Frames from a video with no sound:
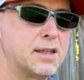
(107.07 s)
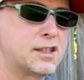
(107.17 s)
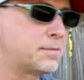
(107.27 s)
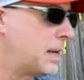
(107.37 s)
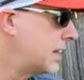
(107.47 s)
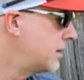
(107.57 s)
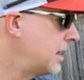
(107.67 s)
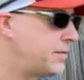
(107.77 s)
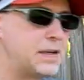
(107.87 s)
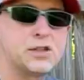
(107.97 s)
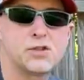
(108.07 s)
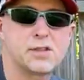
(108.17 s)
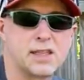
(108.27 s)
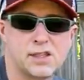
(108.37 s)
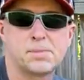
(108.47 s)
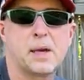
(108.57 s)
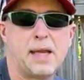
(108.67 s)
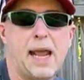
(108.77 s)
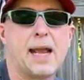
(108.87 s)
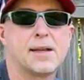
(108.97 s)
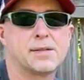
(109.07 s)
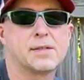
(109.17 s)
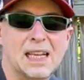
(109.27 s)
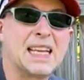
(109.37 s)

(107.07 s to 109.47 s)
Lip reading: specs and features that this bike has.